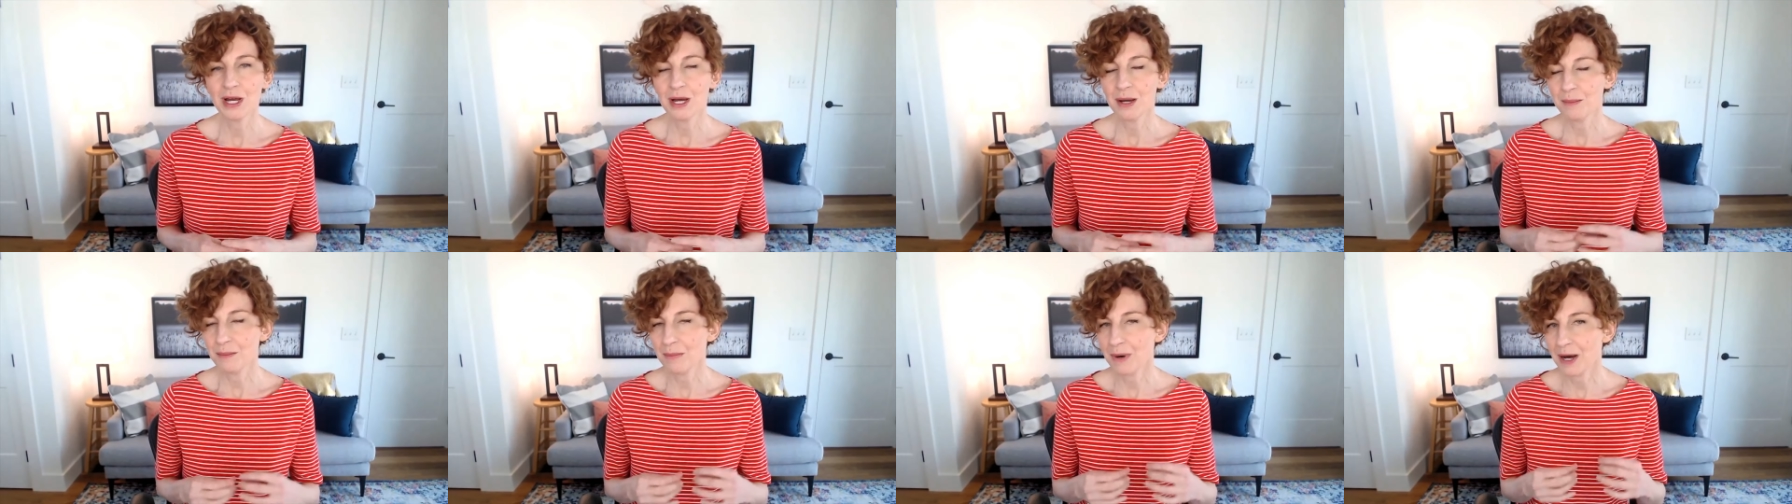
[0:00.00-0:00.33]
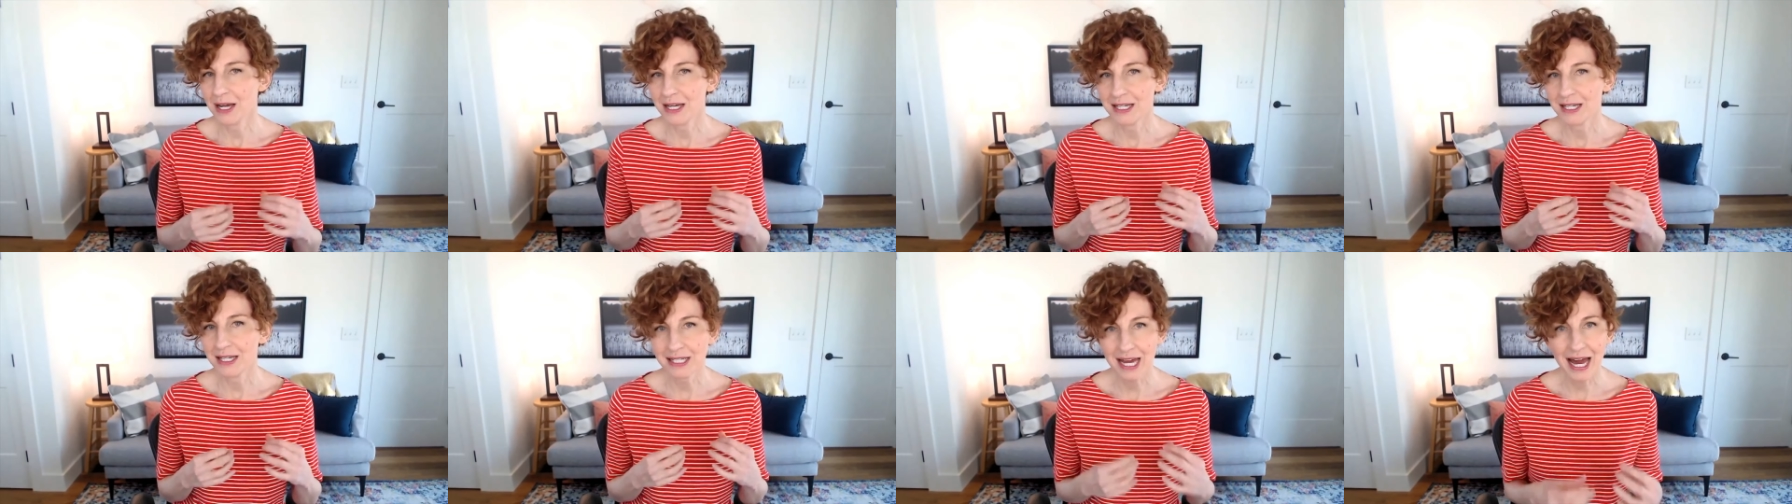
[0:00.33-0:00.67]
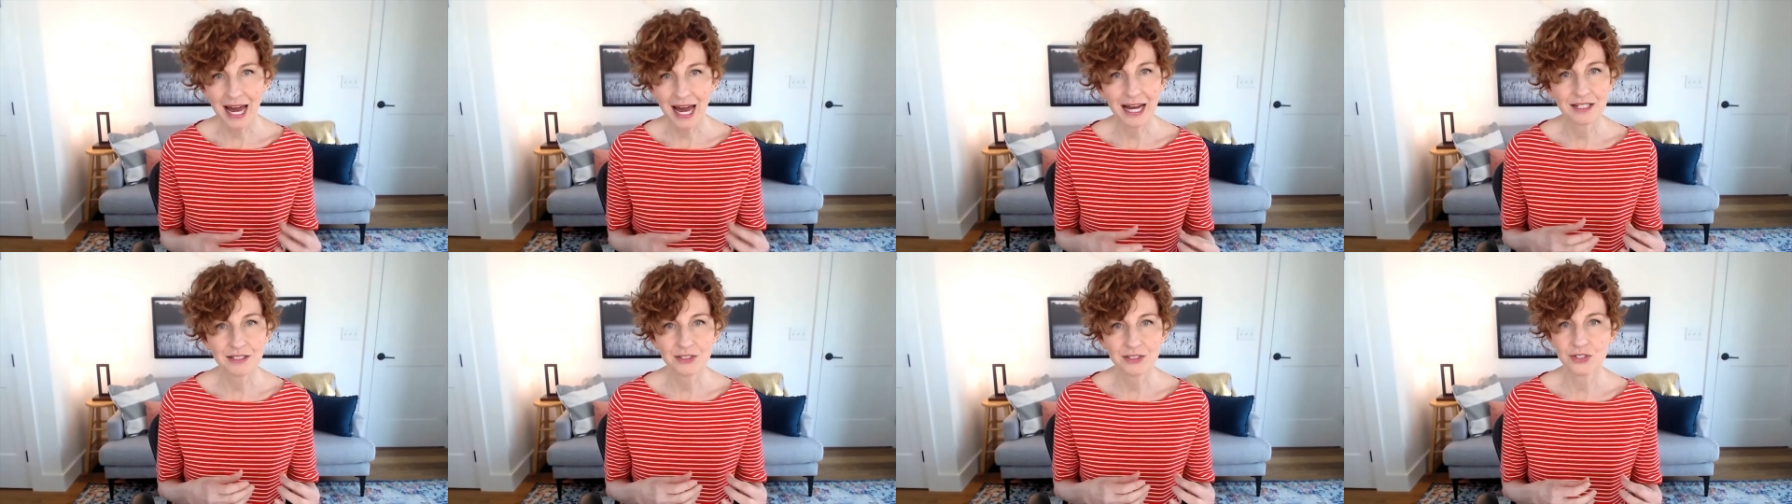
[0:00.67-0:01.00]
my
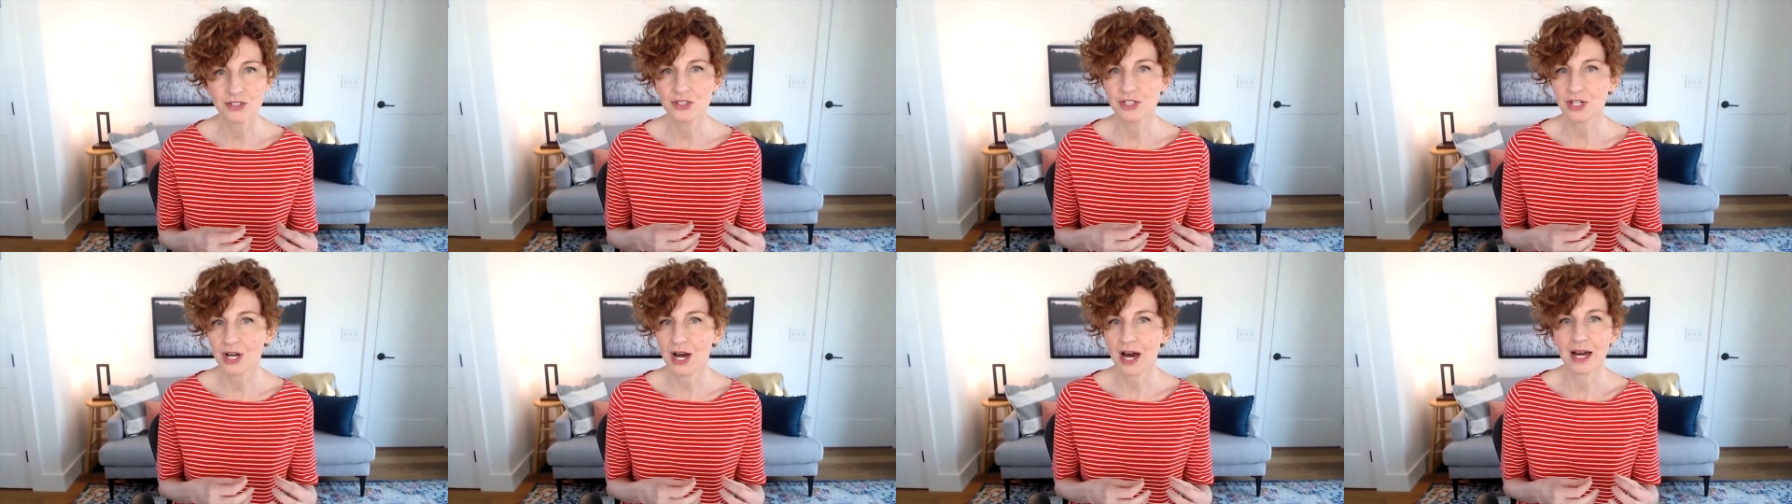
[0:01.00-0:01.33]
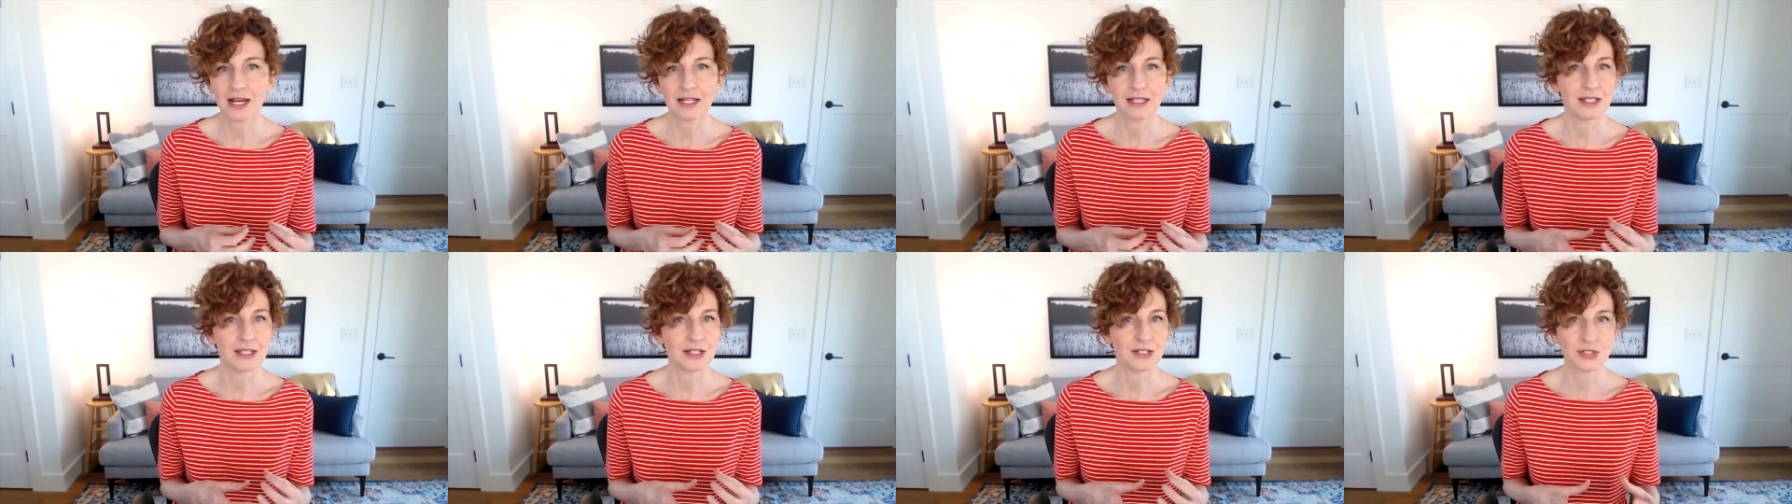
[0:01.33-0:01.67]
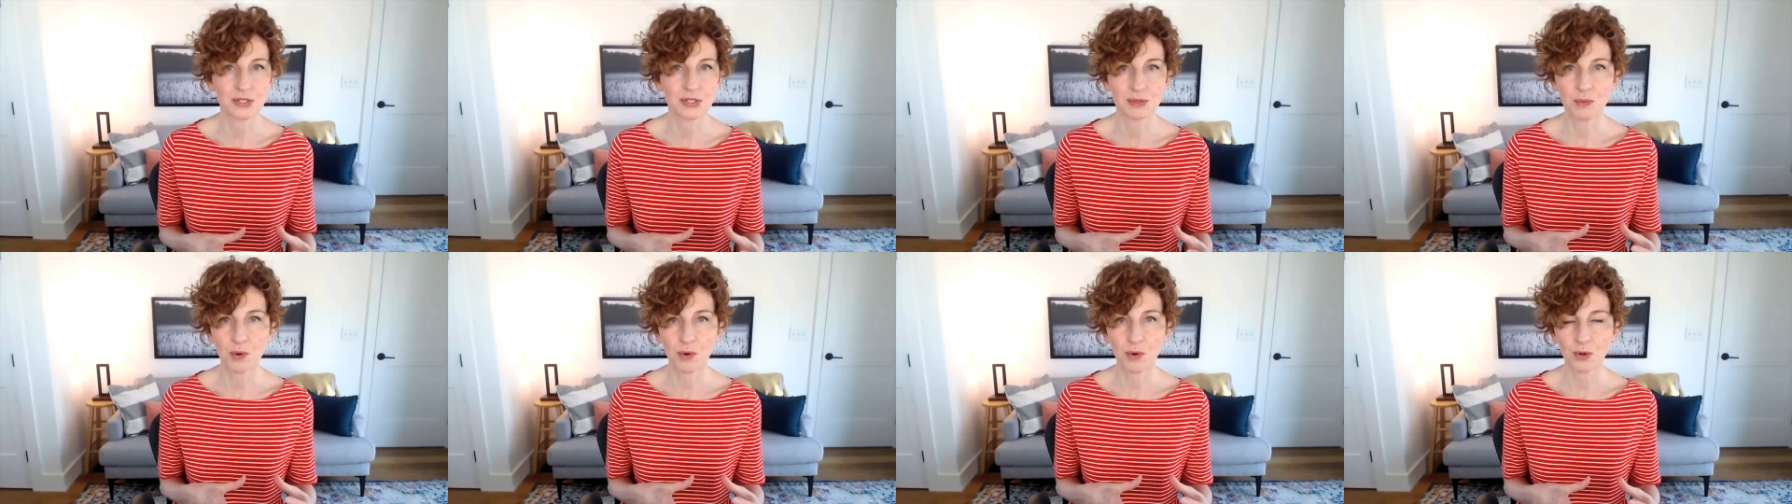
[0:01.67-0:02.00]
cat died
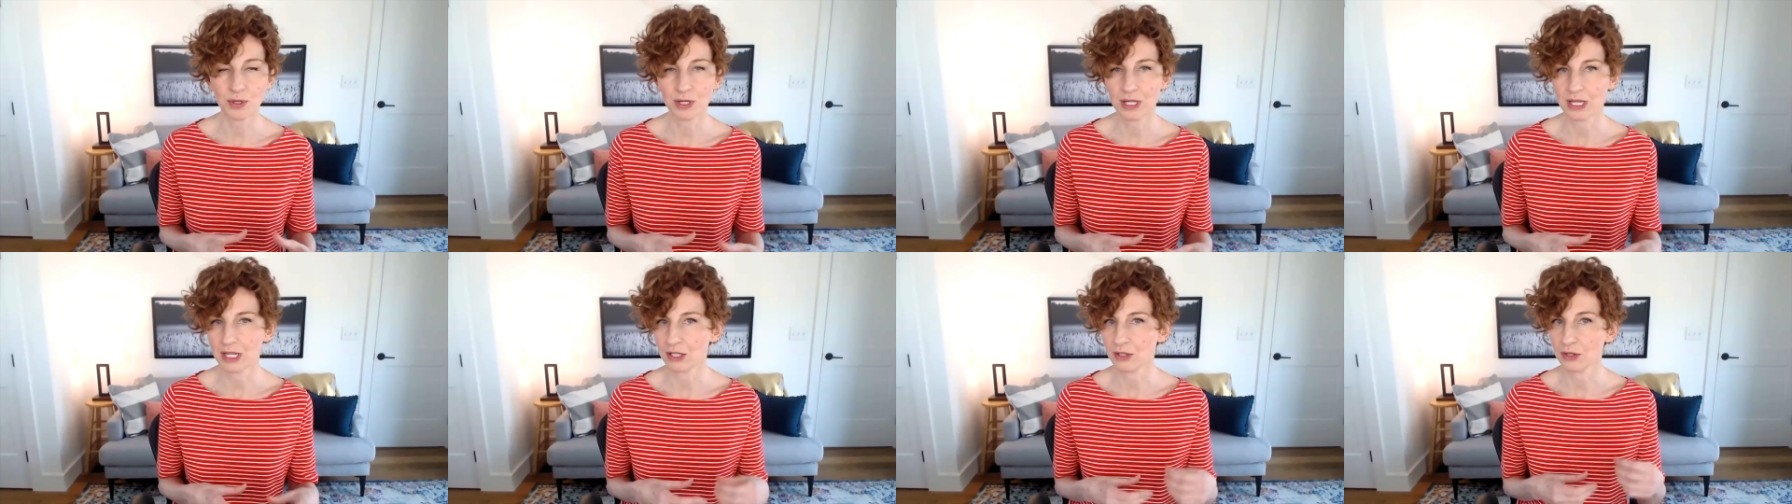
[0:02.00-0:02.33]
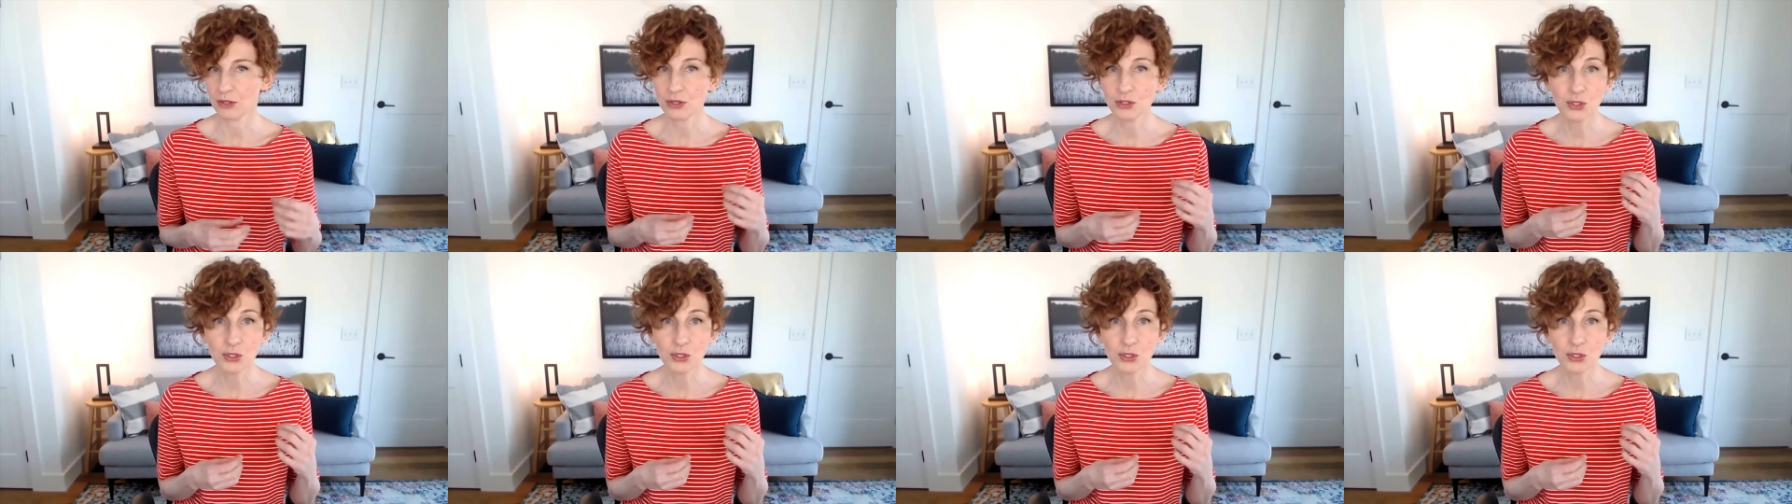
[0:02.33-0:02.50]
this morning,